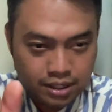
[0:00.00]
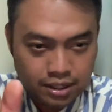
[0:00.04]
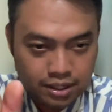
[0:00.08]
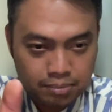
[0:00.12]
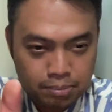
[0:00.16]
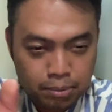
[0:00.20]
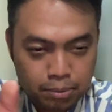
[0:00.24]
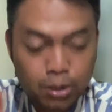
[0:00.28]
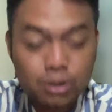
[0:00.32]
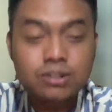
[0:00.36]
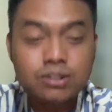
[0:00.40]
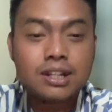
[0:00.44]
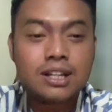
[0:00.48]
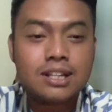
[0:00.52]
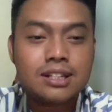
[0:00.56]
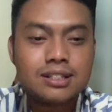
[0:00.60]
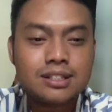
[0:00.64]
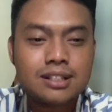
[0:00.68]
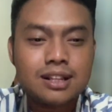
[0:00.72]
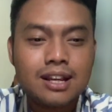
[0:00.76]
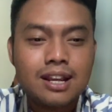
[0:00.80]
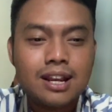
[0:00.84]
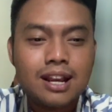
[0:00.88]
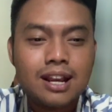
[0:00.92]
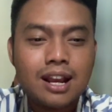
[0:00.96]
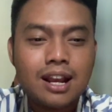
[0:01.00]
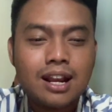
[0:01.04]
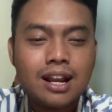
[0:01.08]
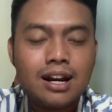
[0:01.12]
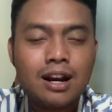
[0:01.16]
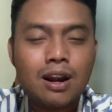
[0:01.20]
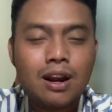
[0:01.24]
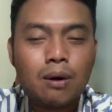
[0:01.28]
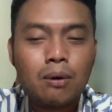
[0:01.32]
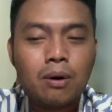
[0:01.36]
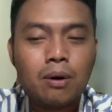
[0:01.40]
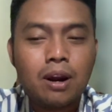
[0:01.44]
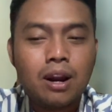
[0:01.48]
process.
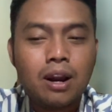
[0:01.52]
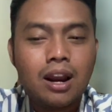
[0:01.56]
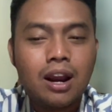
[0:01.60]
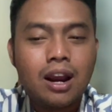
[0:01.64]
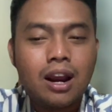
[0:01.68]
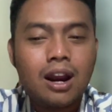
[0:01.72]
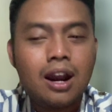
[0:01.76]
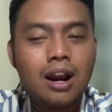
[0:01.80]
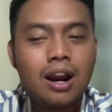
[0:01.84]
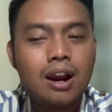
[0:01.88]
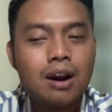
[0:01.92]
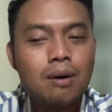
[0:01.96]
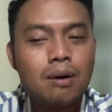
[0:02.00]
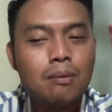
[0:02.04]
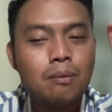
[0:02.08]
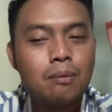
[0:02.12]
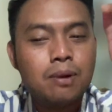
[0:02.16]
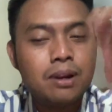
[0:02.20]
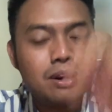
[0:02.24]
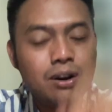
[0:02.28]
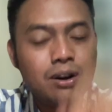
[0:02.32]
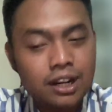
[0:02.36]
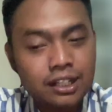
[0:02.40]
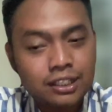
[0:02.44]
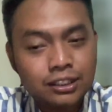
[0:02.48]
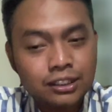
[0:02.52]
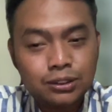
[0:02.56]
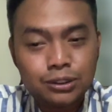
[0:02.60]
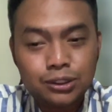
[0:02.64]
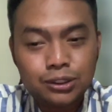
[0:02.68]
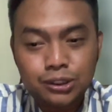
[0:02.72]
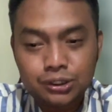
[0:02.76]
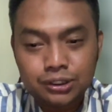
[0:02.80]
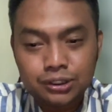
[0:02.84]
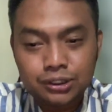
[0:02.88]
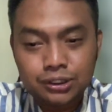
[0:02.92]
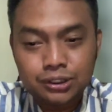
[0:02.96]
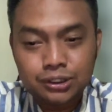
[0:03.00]
Now we're going to
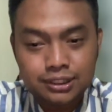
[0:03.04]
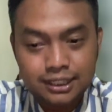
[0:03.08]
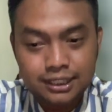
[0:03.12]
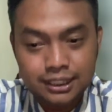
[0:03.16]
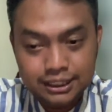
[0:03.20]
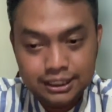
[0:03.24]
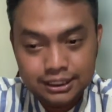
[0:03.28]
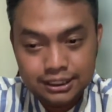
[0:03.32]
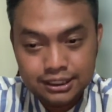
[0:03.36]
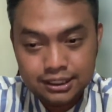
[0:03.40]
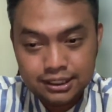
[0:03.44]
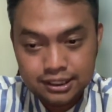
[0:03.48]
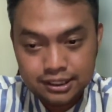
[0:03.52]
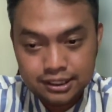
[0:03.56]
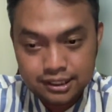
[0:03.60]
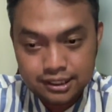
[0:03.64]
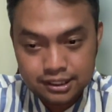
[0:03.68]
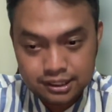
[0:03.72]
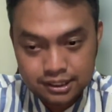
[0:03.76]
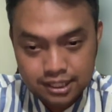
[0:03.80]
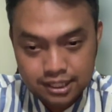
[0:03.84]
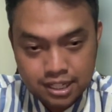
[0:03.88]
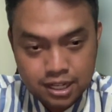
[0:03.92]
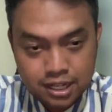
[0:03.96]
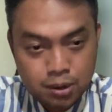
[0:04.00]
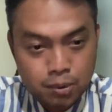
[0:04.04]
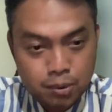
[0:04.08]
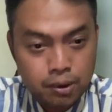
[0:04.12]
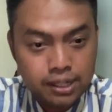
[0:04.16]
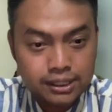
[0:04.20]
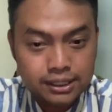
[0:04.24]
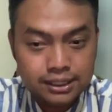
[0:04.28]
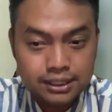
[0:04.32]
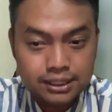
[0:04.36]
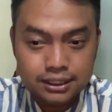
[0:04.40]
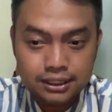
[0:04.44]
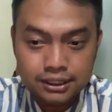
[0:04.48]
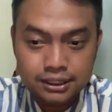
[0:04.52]
use these
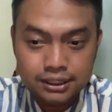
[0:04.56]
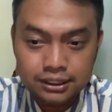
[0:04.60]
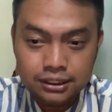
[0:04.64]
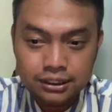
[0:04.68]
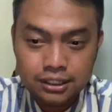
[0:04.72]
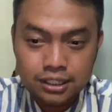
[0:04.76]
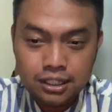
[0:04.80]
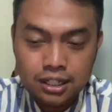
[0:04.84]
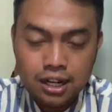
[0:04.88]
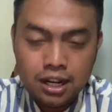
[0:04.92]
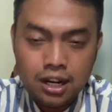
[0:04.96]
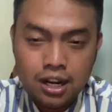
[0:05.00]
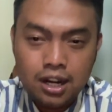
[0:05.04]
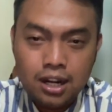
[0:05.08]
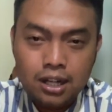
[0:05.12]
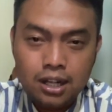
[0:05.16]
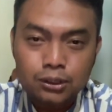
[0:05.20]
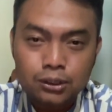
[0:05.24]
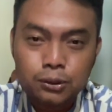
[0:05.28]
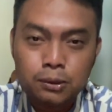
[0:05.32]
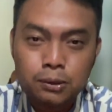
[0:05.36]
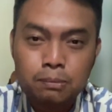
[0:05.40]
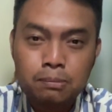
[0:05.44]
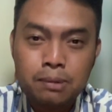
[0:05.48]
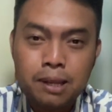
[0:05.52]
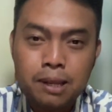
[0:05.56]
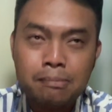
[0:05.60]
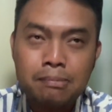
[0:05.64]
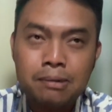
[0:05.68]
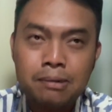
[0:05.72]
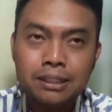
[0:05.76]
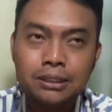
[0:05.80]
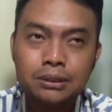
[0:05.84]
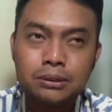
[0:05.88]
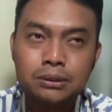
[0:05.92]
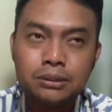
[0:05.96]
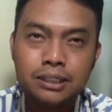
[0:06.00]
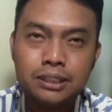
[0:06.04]
equations to be able
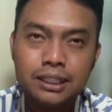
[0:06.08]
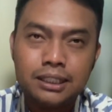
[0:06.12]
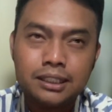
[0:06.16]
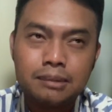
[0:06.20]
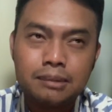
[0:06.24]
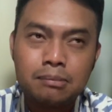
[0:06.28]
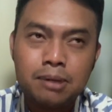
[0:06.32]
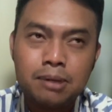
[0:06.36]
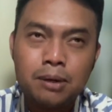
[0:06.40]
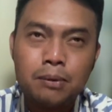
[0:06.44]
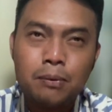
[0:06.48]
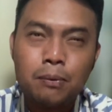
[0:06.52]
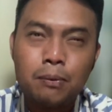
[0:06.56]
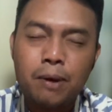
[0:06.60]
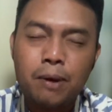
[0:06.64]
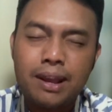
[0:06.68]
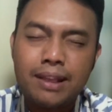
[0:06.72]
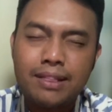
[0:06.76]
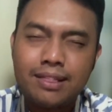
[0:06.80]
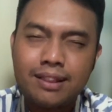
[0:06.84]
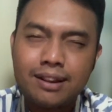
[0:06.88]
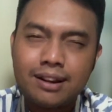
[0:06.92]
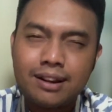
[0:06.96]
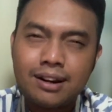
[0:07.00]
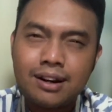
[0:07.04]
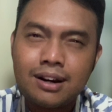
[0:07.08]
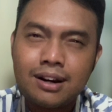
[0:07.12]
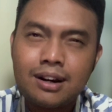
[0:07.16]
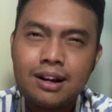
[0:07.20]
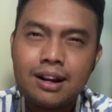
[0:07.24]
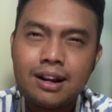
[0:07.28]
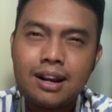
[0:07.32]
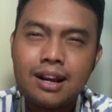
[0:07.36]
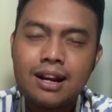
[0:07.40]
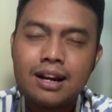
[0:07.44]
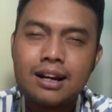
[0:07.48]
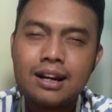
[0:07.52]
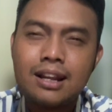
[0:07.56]
to determine whether
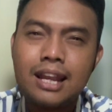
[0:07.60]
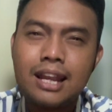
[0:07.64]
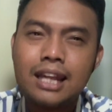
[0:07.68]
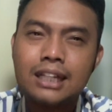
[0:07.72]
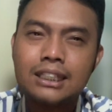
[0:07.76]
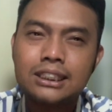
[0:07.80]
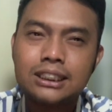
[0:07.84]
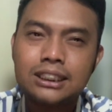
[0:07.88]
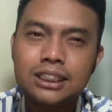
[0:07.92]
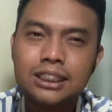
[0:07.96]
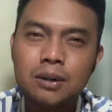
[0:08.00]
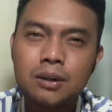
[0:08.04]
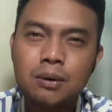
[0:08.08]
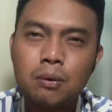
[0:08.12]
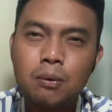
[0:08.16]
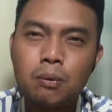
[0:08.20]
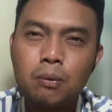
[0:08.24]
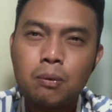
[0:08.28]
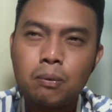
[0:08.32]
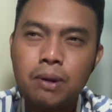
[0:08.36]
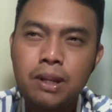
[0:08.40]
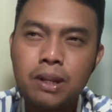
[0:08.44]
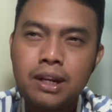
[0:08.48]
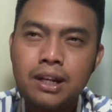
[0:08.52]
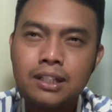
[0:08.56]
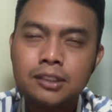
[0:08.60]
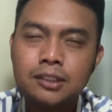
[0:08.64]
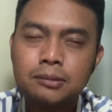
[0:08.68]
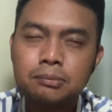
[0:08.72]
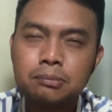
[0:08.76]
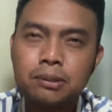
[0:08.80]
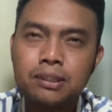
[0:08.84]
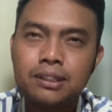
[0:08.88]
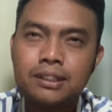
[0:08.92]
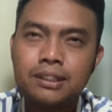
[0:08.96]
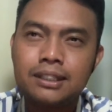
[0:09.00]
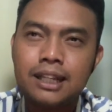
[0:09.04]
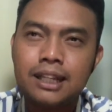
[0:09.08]
a reaction will
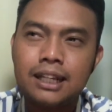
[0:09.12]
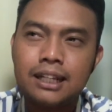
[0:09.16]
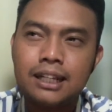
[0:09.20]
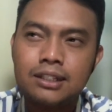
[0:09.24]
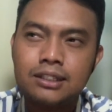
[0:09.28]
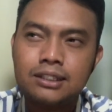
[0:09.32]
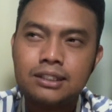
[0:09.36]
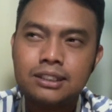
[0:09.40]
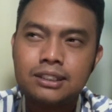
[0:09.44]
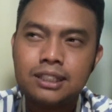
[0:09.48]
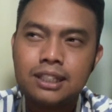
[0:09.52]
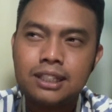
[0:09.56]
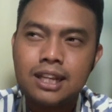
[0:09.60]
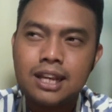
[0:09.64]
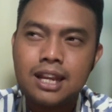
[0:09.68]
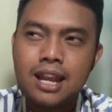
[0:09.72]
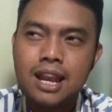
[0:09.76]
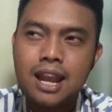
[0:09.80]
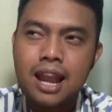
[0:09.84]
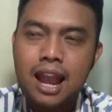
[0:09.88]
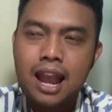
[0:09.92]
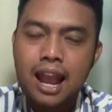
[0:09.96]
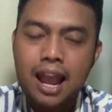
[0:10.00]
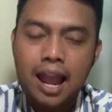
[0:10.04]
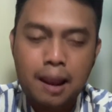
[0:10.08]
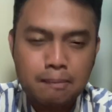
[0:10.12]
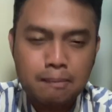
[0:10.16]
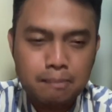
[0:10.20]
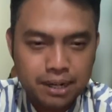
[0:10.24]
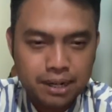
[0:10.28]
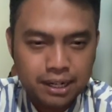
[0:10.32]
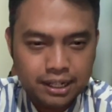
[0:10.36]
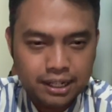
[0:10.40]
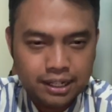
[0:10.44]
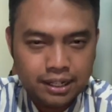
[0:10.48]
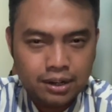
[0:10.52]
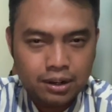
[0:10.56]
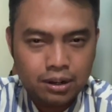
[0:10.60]
spontaneously
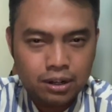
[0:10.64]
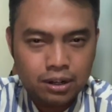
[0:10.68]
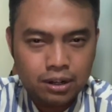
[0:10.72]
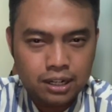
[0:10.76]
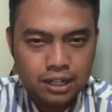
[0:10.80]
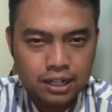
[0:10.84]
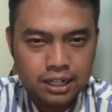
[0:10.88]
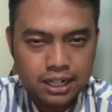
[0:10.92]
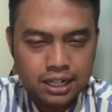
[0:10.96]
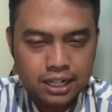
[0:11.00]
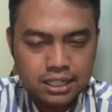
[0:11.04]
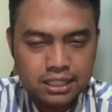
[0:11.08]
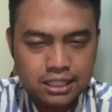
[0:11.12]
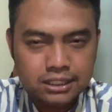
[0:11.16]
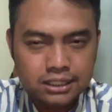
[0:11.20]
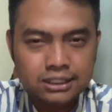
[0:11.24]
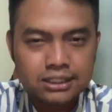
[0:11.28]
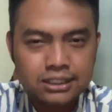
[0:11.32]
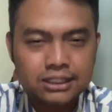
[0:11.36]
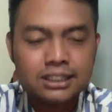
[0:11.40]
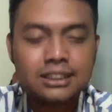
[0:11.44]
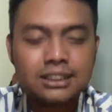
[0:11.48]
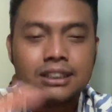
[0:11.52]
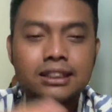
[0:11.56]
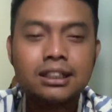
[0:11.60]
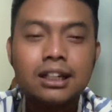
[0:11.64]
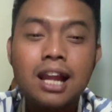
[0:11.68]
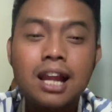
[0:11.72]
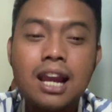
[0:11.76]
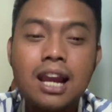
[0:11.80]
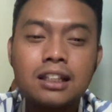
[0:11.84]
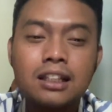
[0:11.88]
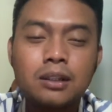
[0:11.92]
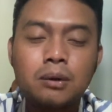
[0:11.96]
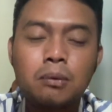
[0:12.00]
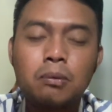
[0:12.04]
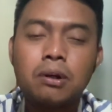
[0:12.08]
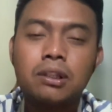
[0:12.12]
happening or occurs just
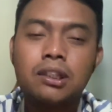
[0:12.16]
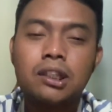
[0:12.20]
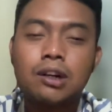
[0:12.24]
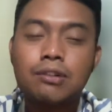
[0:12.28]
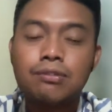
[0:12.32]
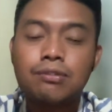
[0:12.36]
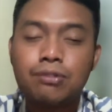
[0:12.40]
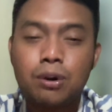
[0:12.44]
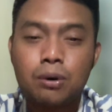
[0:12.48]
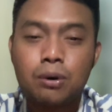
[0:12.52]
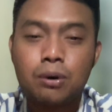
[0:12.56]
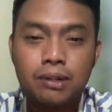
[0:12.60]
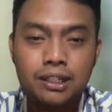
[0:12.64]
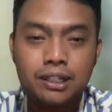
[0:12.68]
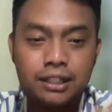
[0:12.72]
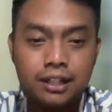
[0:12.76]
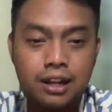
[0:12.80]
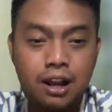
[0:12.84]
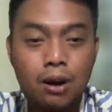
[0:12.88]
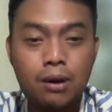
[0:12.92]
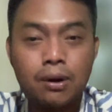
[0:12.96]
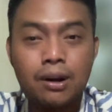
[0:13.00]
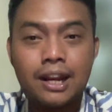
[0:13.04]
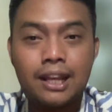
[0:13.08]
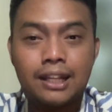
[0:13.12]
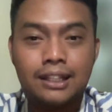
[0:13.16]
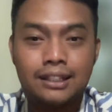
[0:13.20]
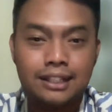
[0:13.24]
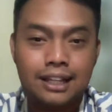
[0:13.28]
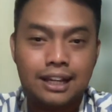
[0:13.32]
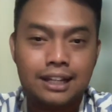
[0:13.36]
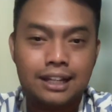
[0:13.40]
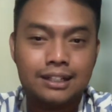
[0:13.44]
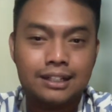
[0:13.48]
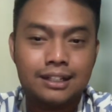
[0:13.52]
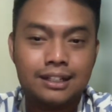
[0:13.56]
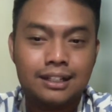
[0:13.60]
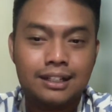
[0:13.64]
like the water flowing down like that.